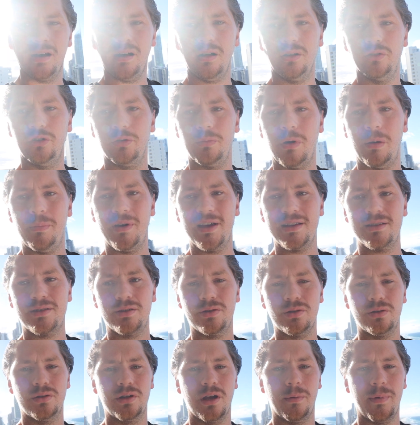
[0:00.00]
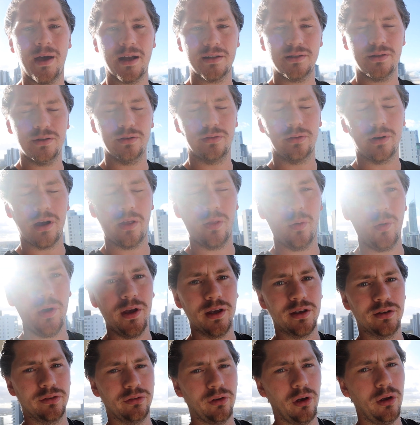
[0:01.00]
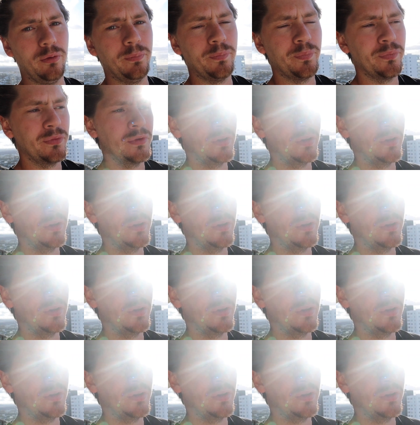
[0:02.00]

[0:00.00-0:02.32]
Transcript: I'll do my best to get back to you throughout the week. So